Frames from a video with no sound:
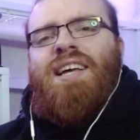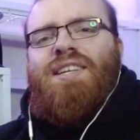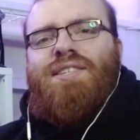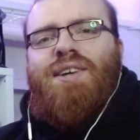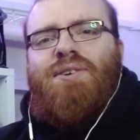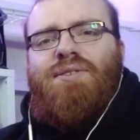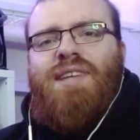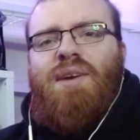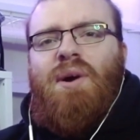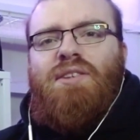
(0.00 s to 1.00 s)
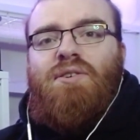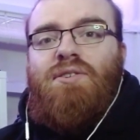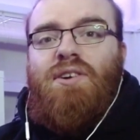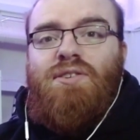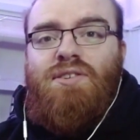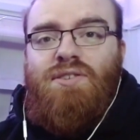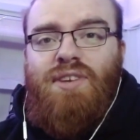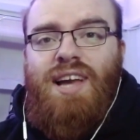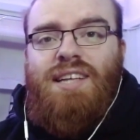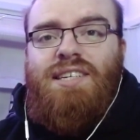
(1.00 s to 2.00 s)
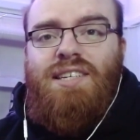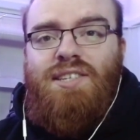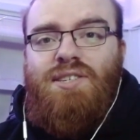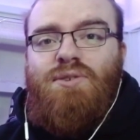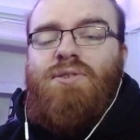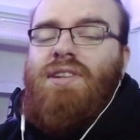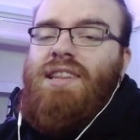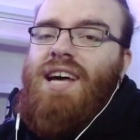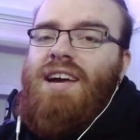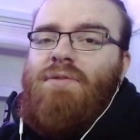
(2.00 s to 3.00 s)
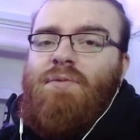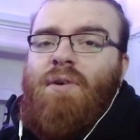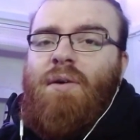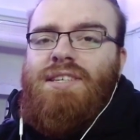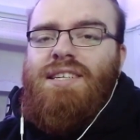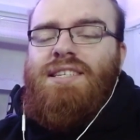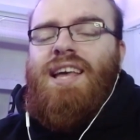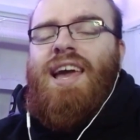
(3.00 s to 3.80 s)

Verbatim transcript: So today we are here to continue our journey and reactions to live performances,